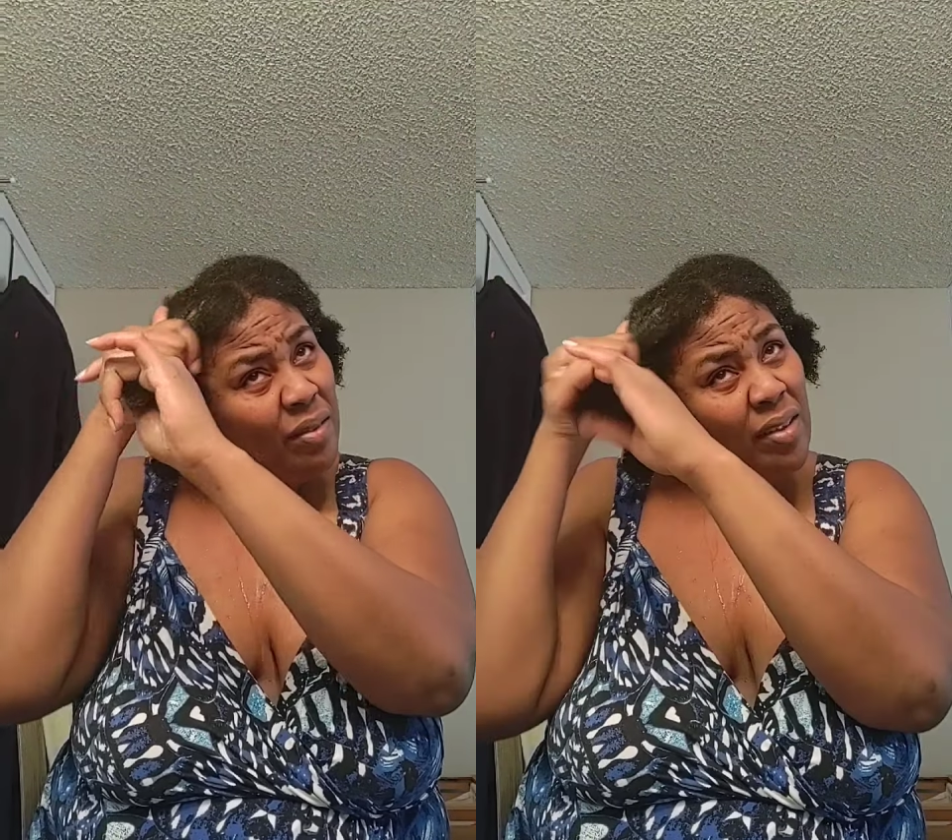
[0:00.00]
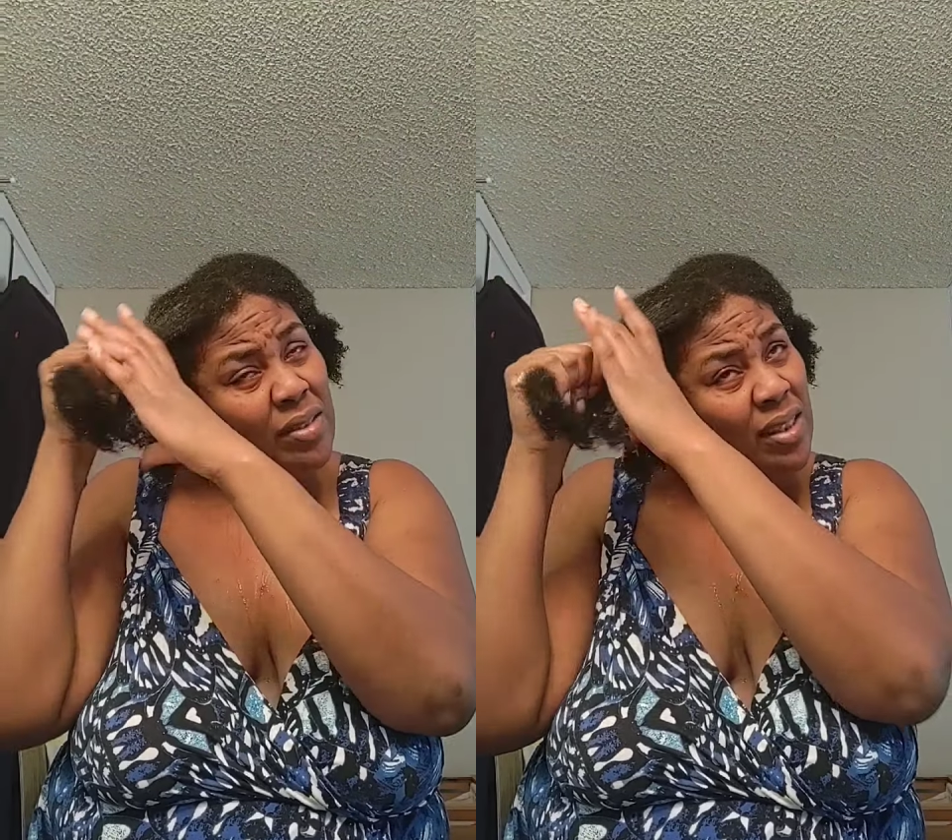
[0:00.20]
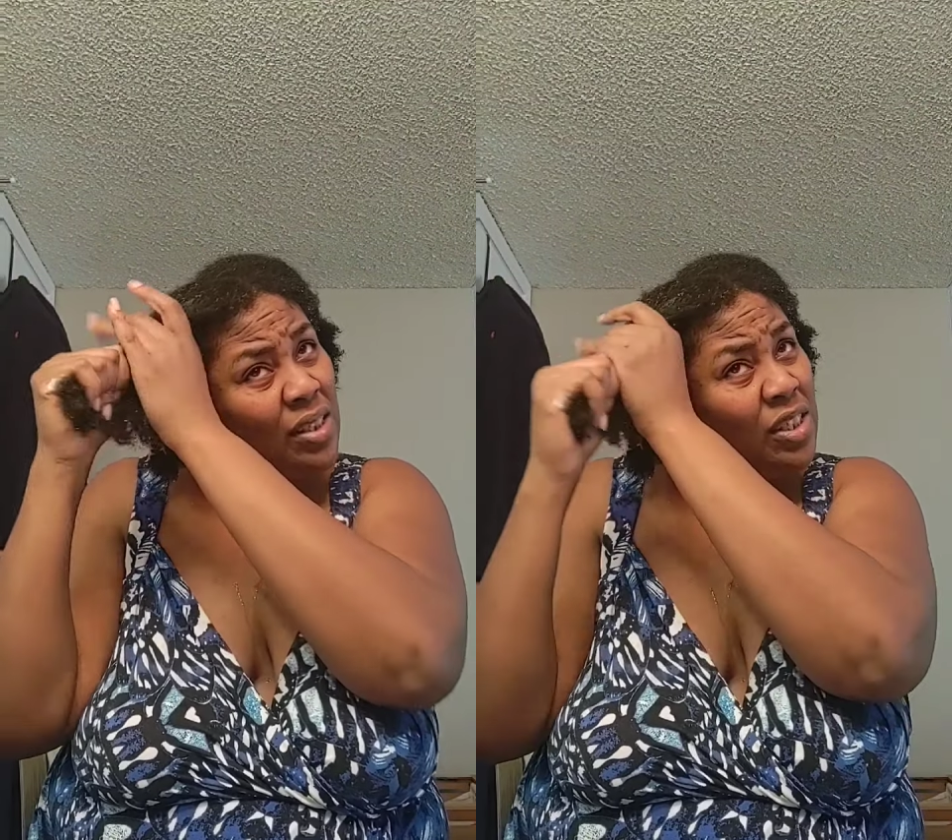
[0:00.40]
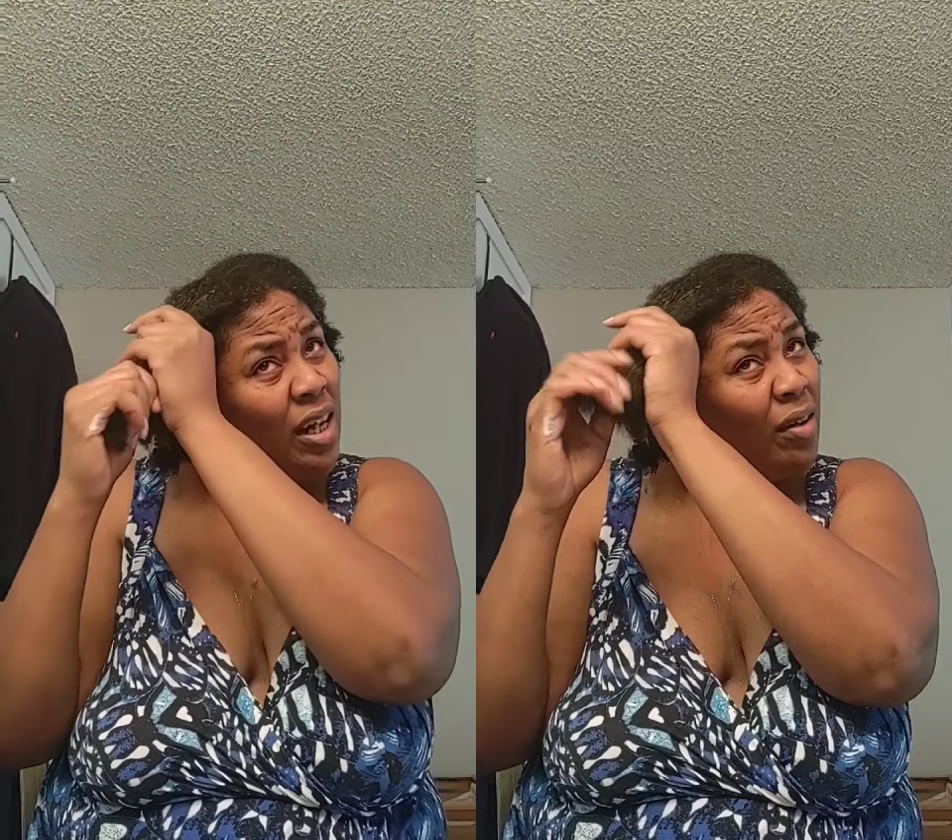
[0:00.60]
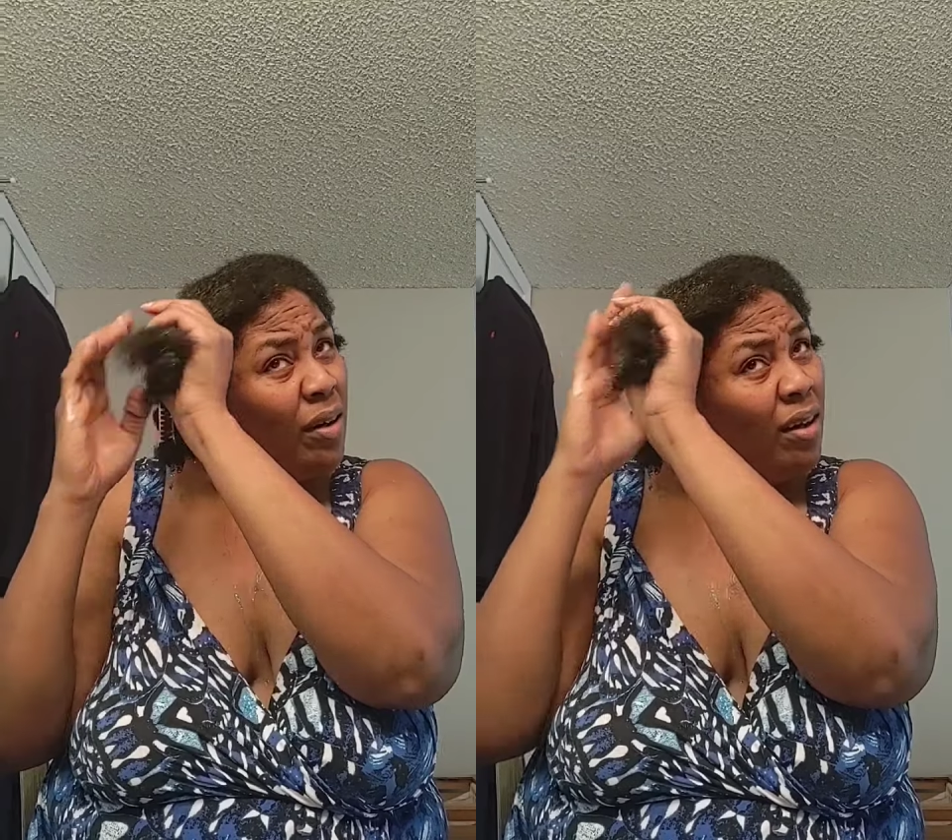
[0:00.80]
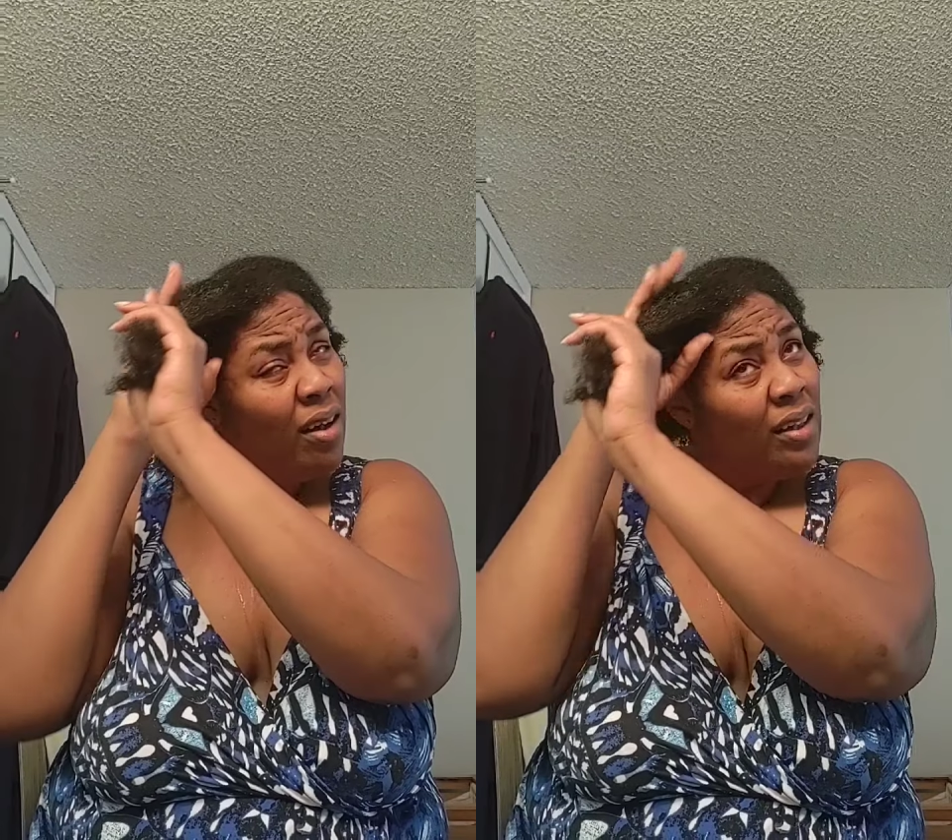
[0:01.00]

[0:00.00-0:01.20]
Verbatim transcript: and when I was in the shower,